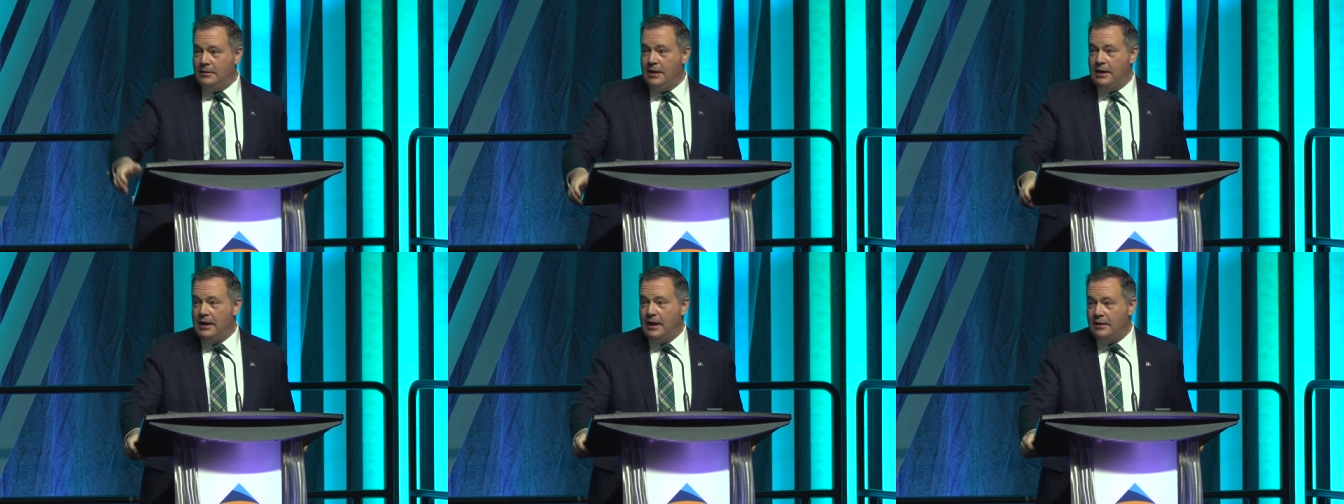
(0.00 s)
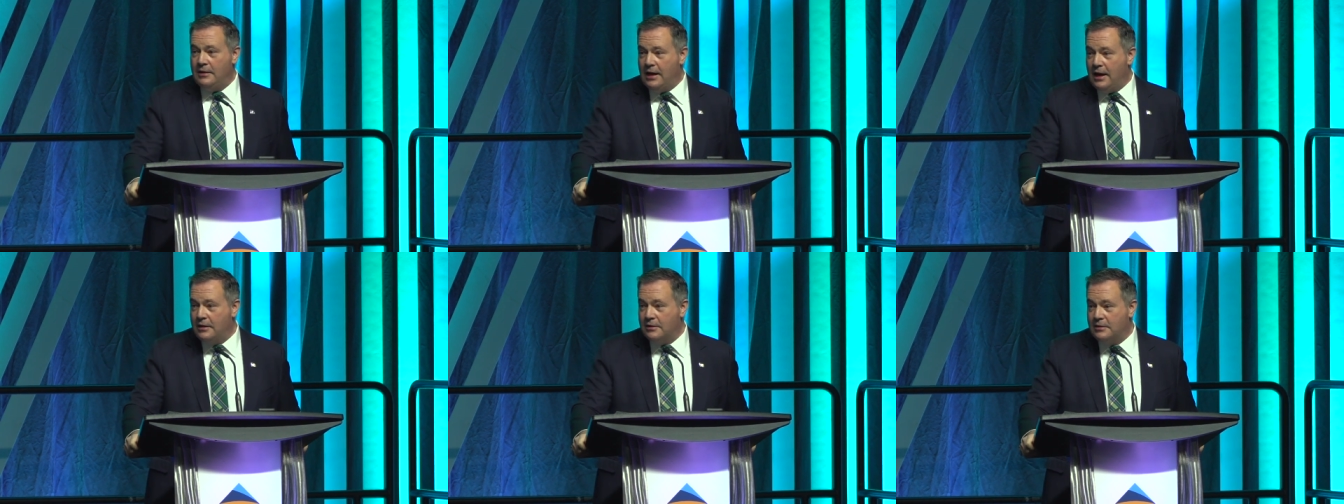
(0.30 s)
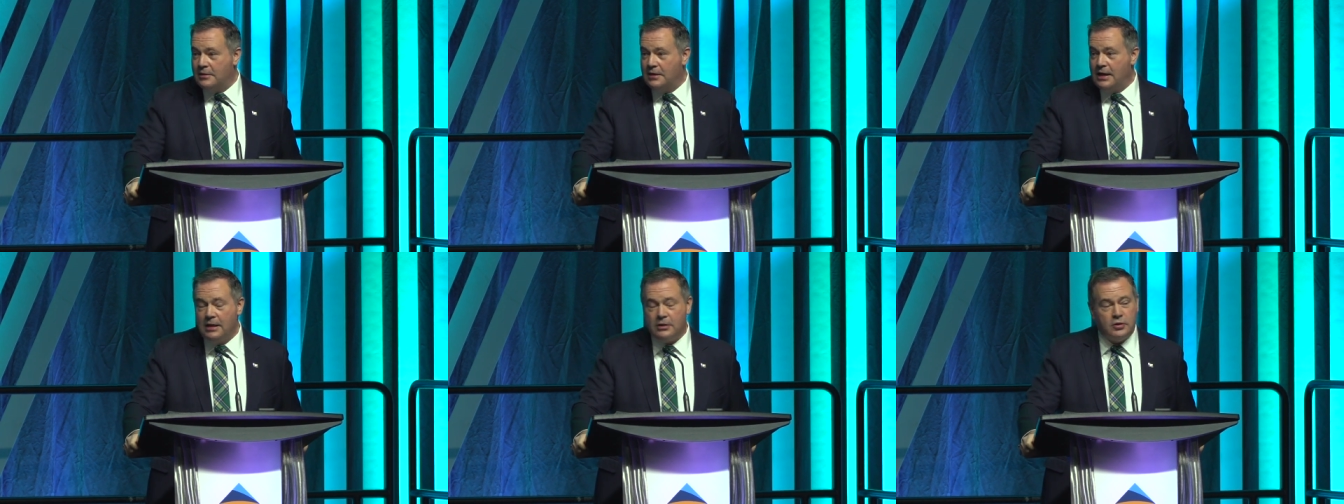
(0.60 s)
that,
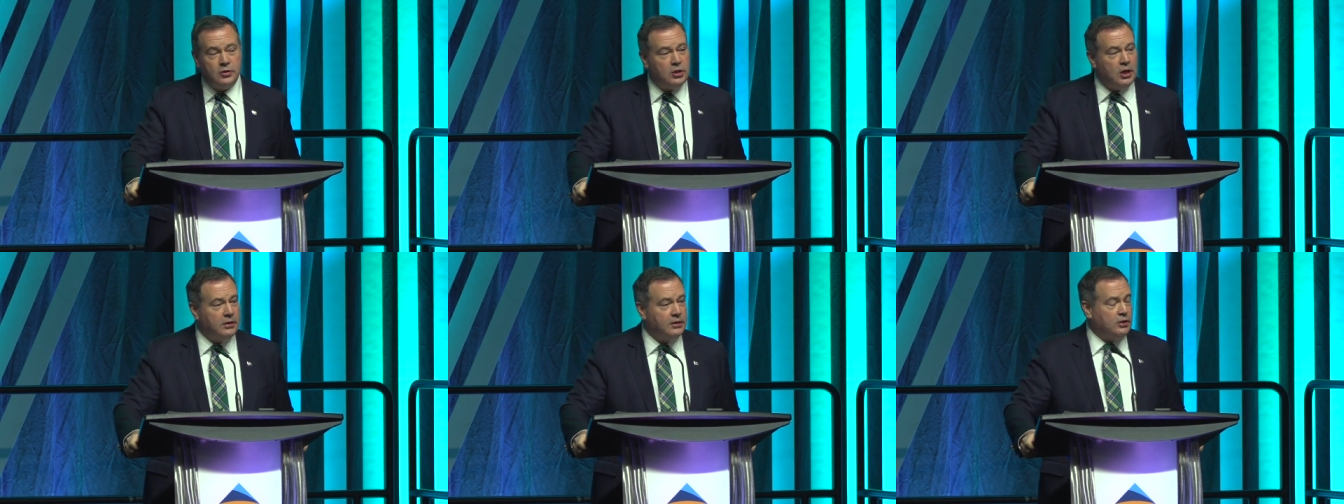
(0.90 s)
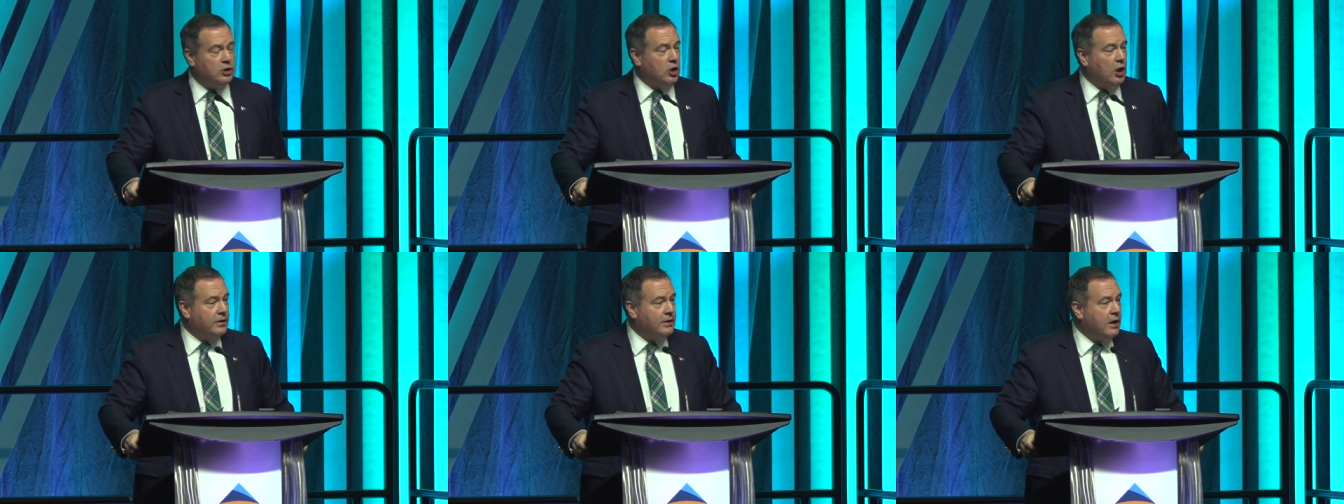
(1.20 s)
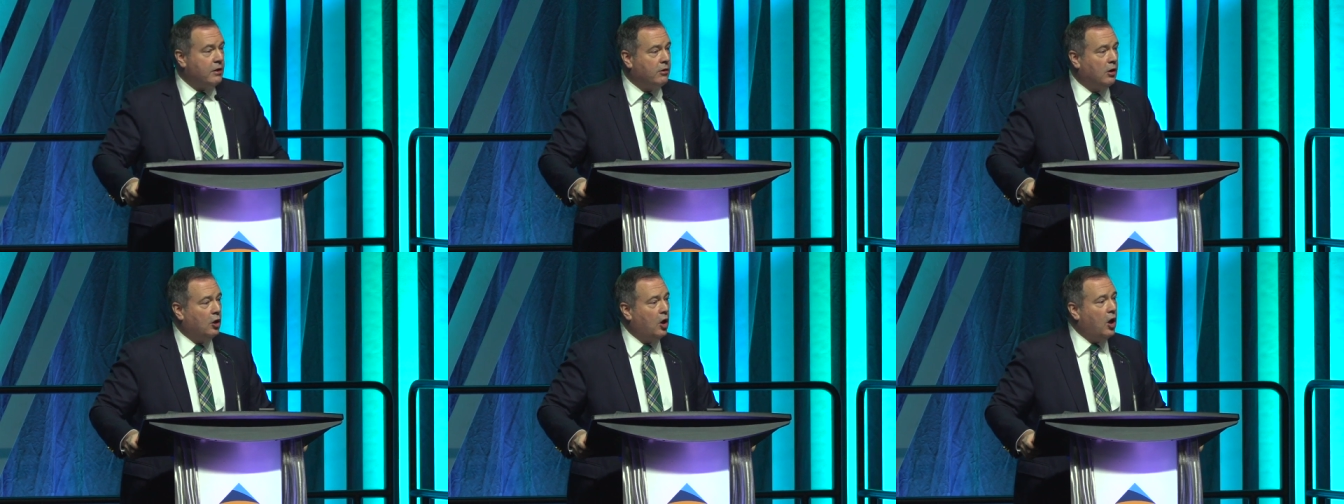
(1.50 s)
that, that shut, shut
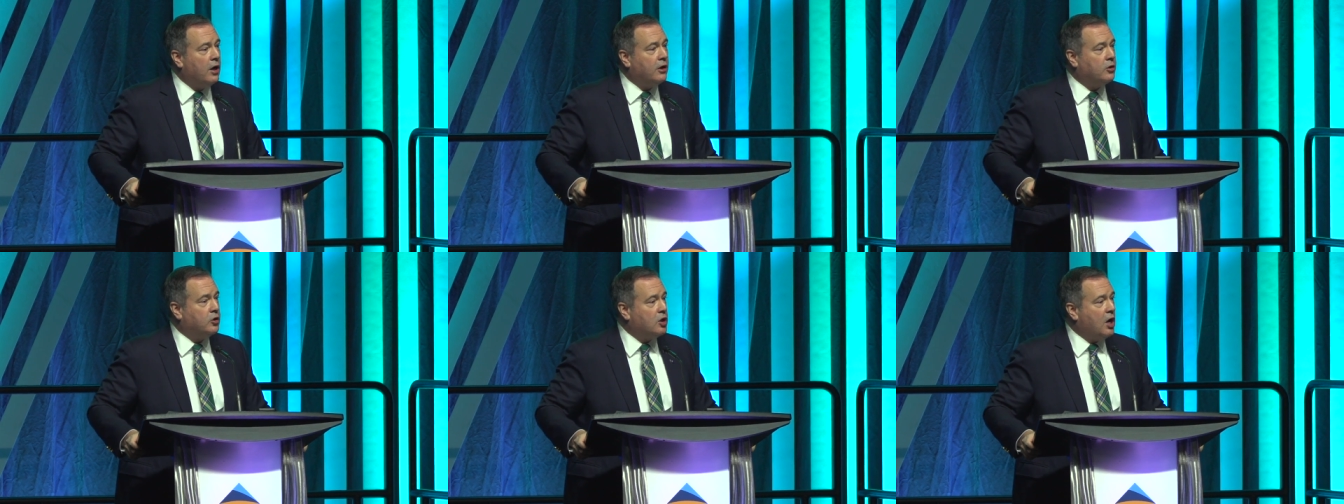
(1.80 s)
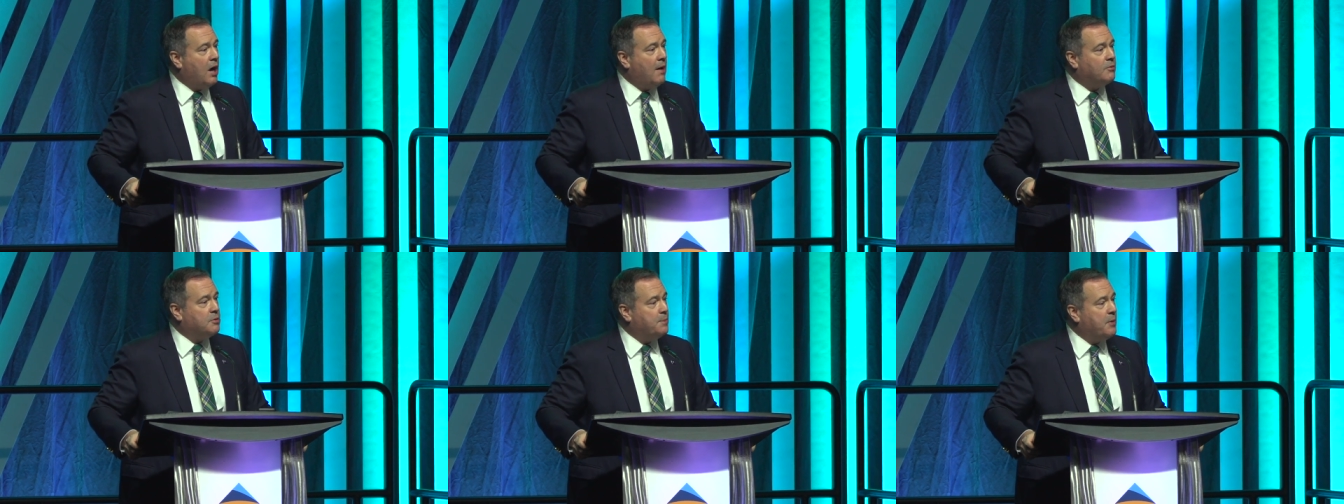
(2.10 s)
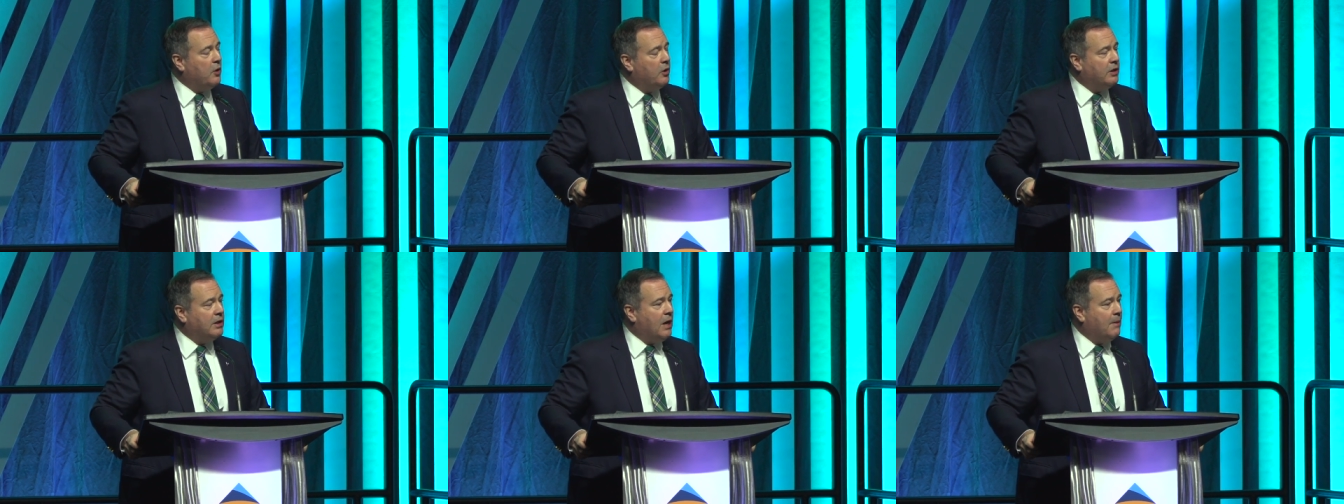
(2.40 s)
down a lot of jobs
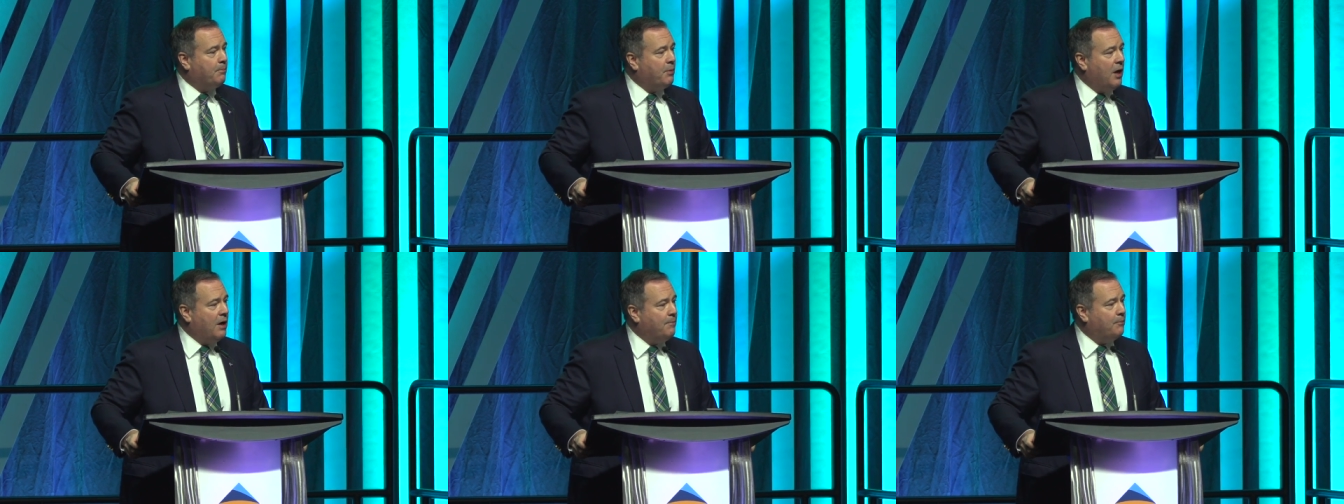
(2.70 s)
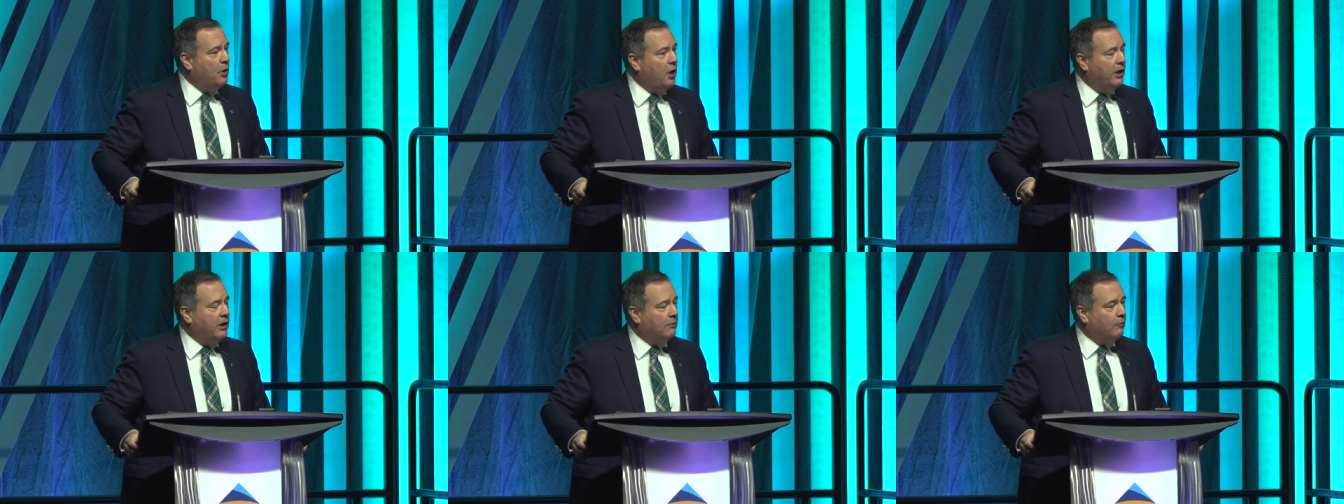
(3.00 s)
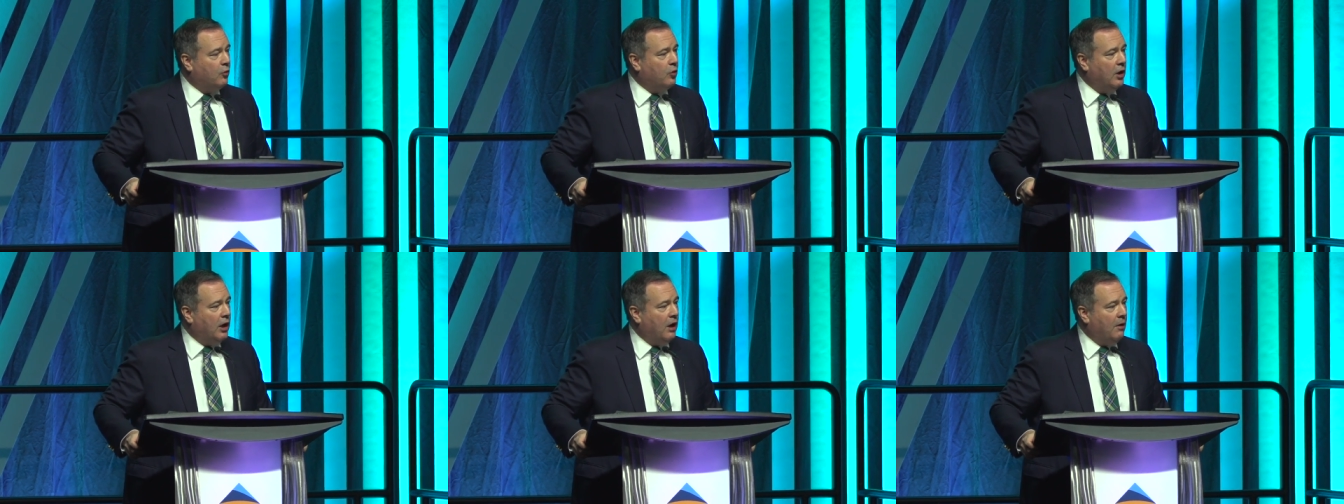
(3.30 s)
building that pipeline in
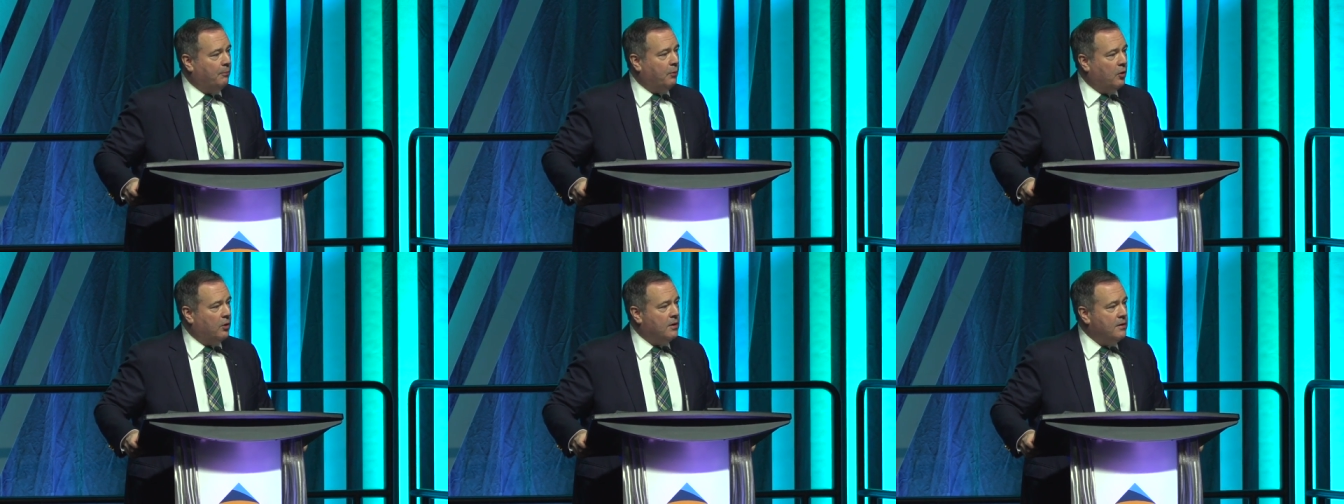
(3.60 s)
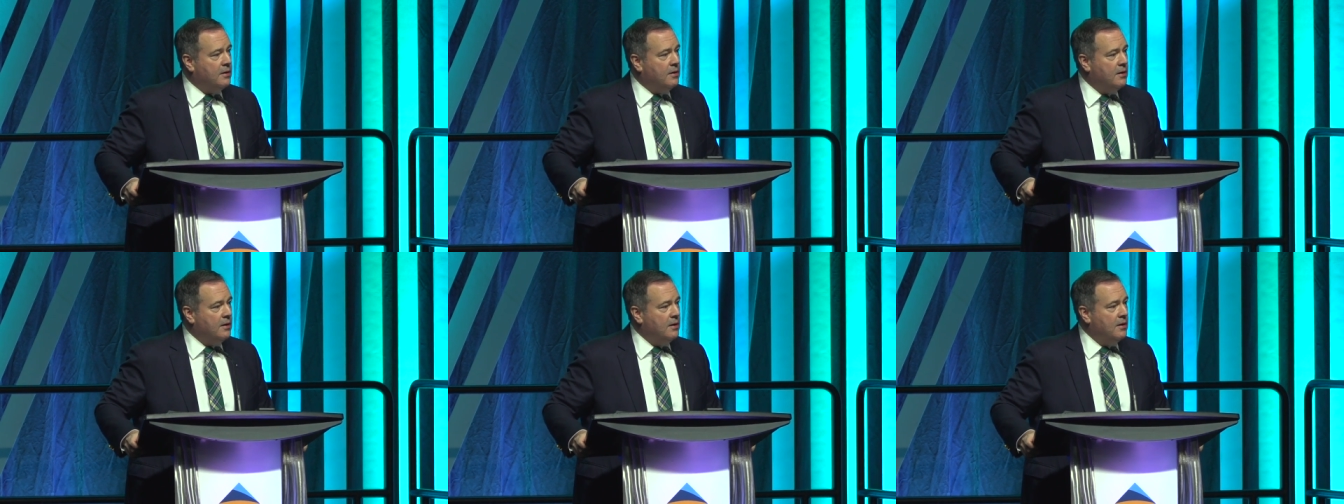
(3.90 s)
rural Alberta.